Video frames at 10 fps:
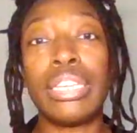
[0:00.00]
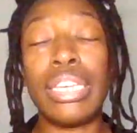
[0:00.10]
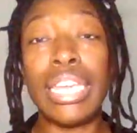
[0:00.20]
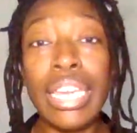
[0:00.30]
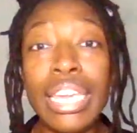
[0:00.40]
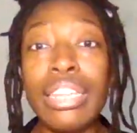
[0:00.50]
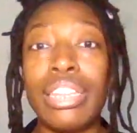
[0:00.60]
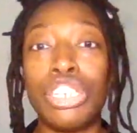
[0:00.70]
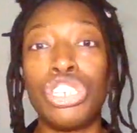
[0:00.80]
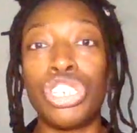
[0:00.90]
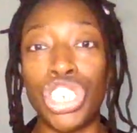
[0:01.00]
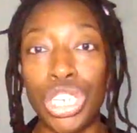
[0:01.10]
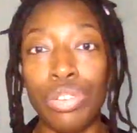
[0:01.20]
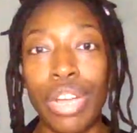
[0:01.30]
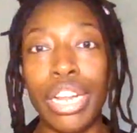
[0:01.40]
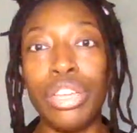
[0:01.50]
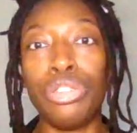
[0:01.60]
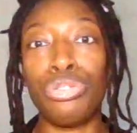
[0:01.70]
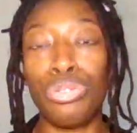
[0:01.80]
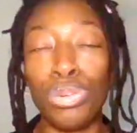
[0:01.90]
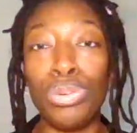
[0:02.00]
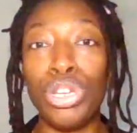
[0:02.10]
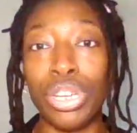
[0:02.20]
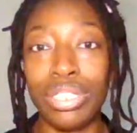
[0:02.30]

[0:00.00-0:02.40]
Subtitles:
heat that you're generating through your